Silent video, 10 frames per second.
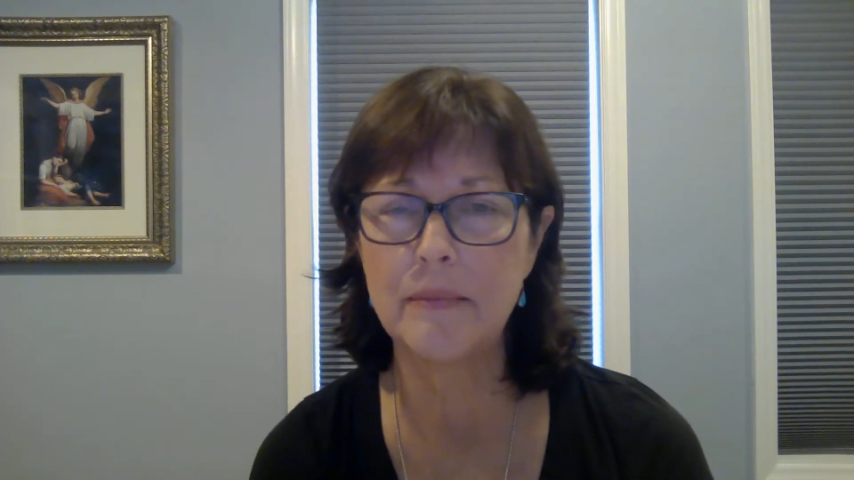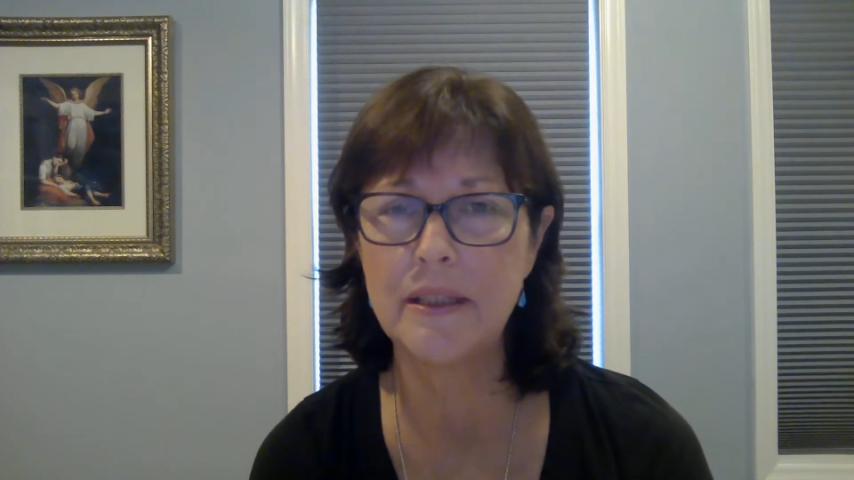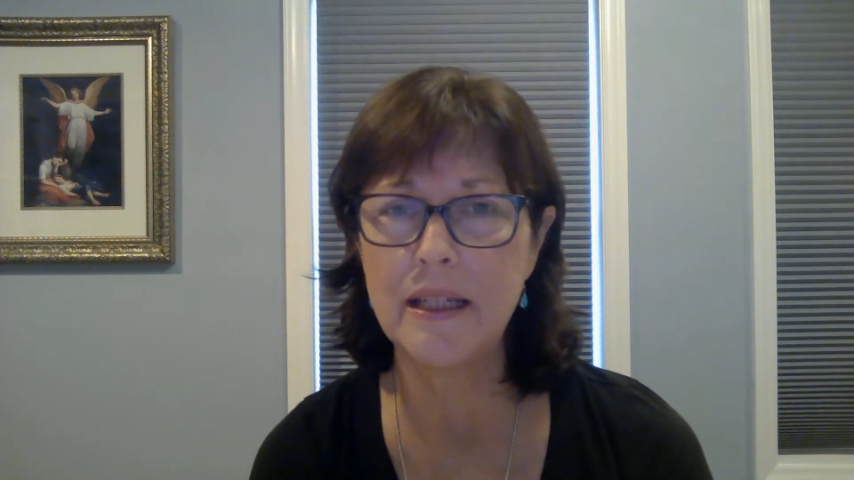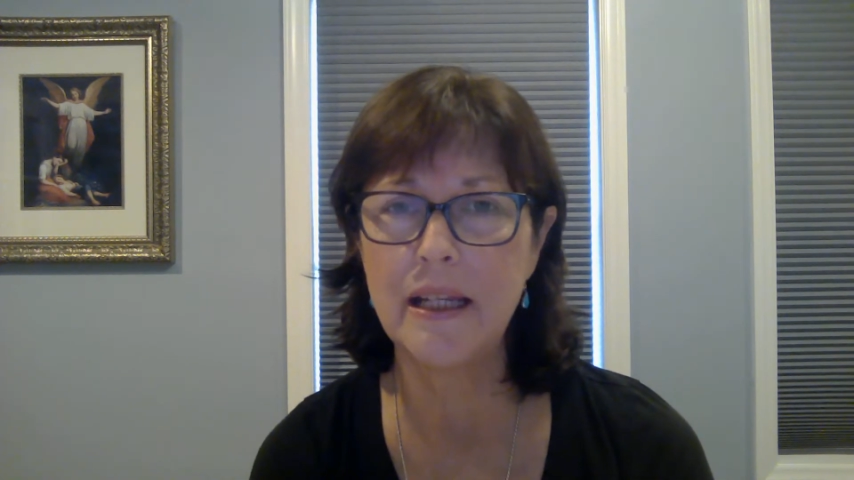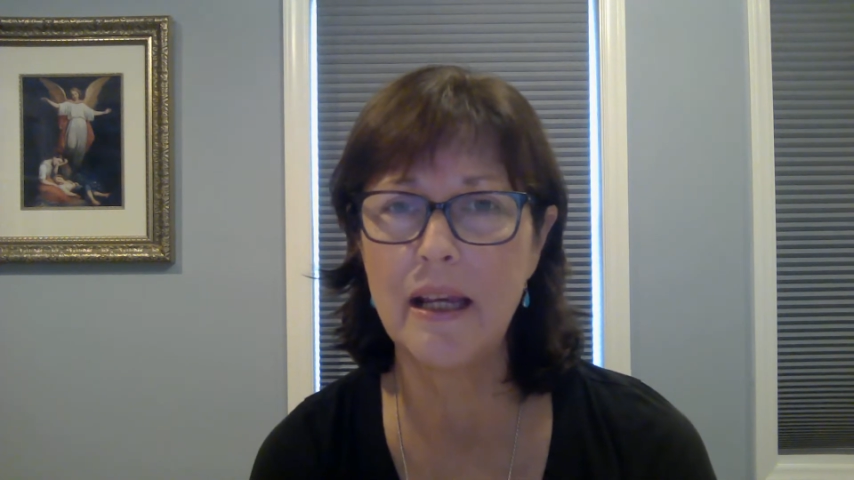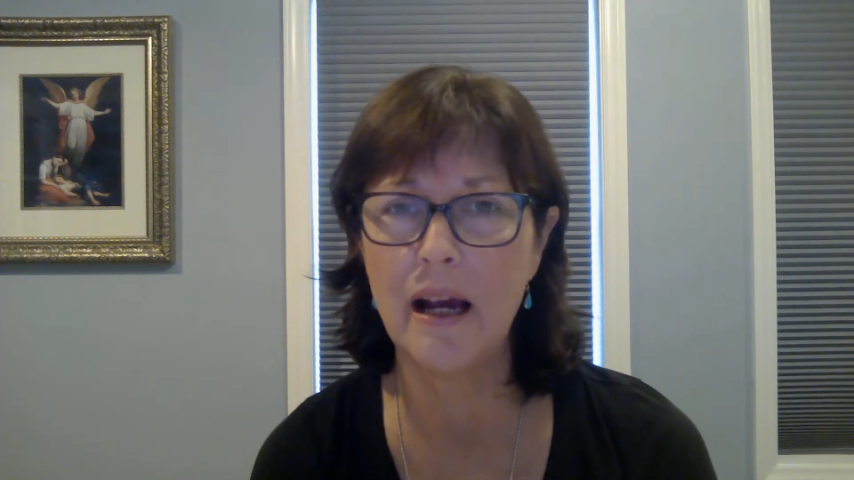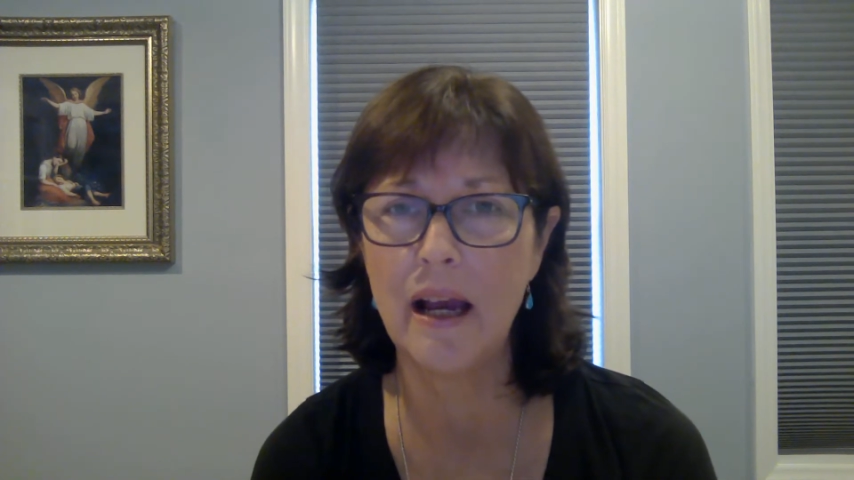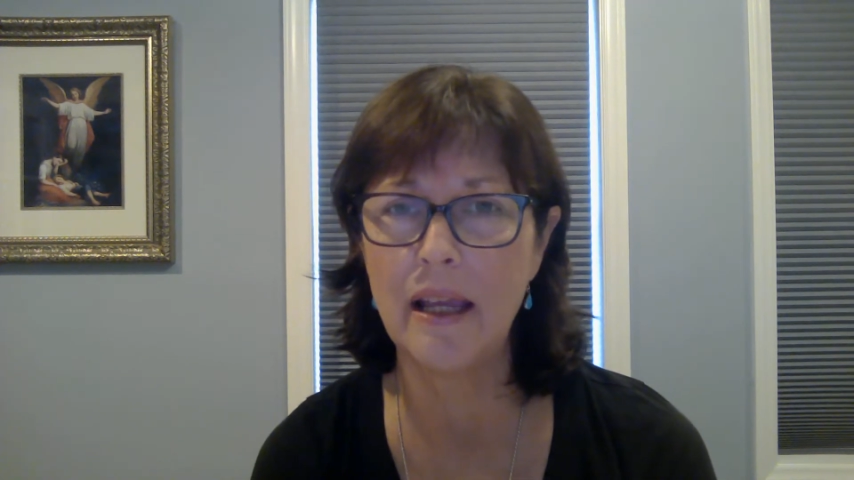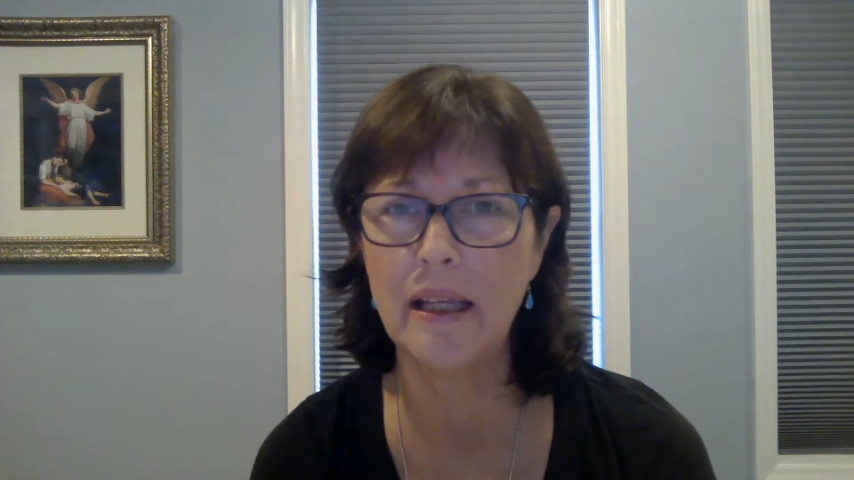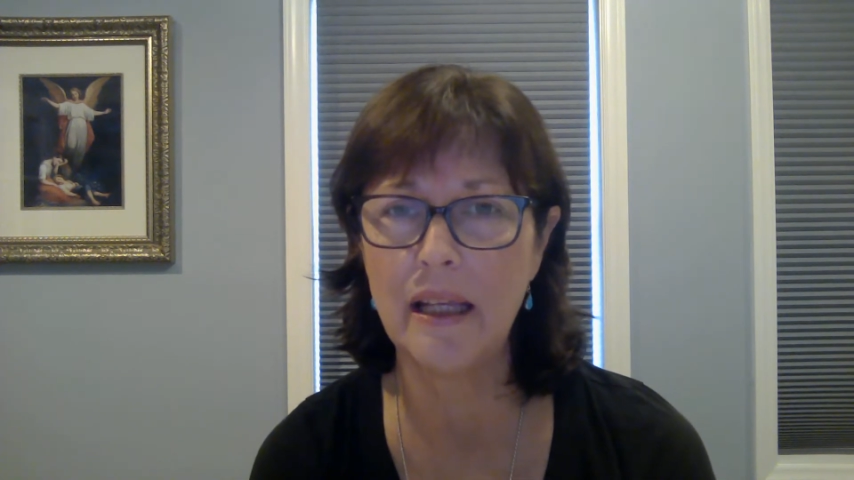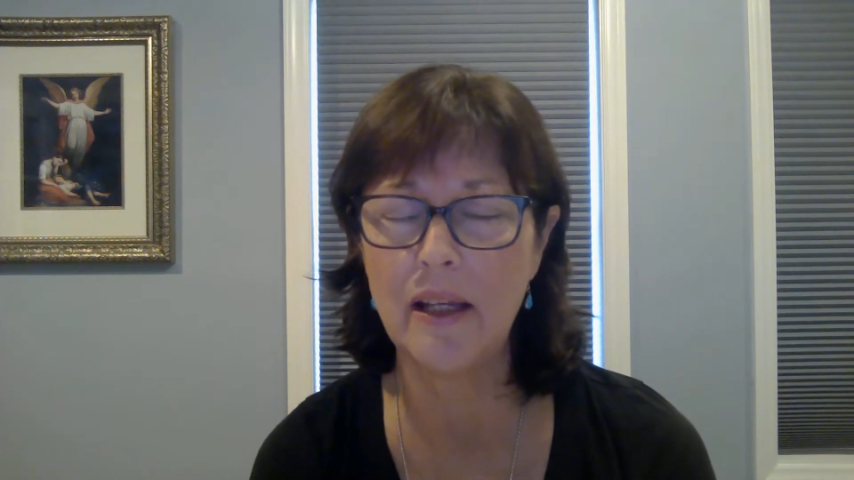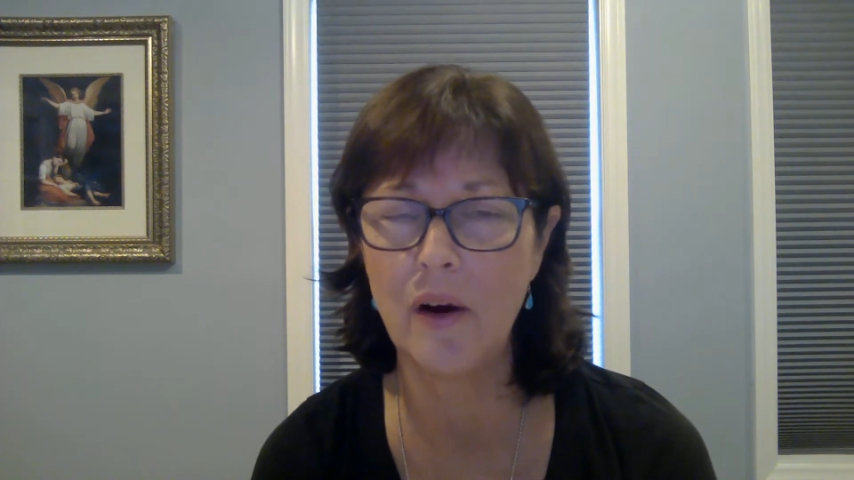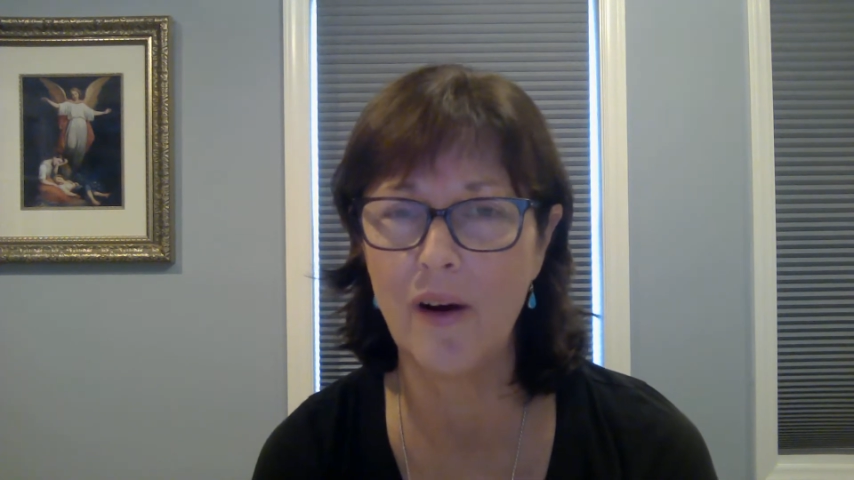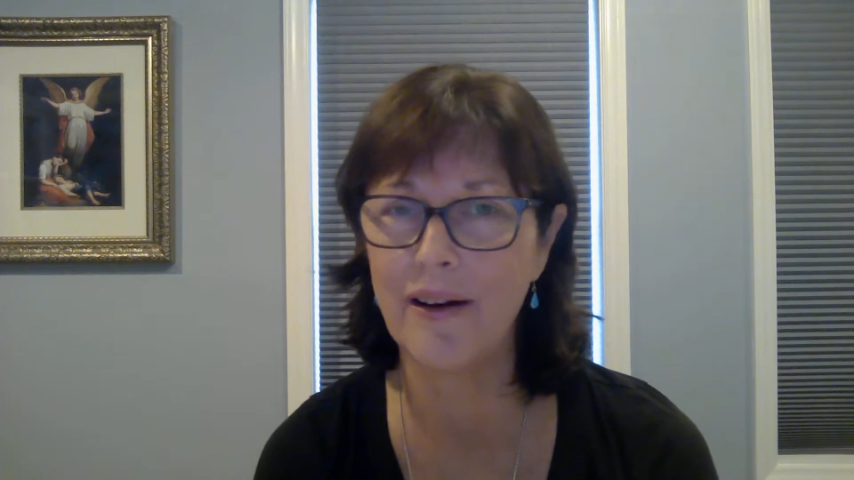T-I-E-R,